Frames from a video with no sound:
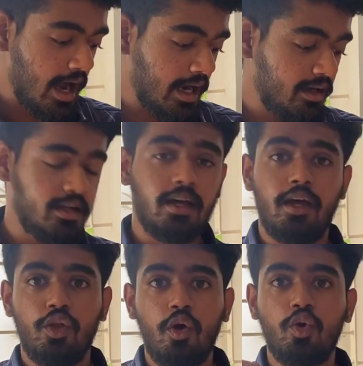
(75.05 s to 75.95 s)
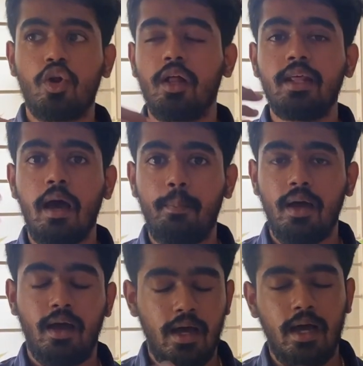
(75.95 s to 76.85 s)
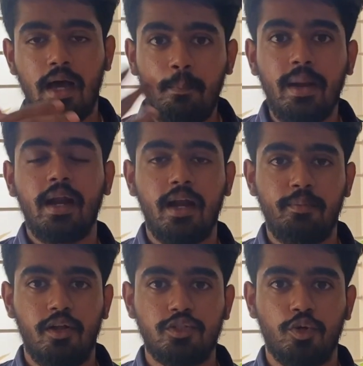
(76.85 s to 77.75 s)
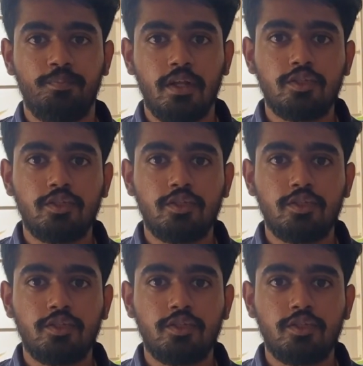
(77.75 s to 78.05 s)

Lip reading: and you have to draw the upline anatomy also.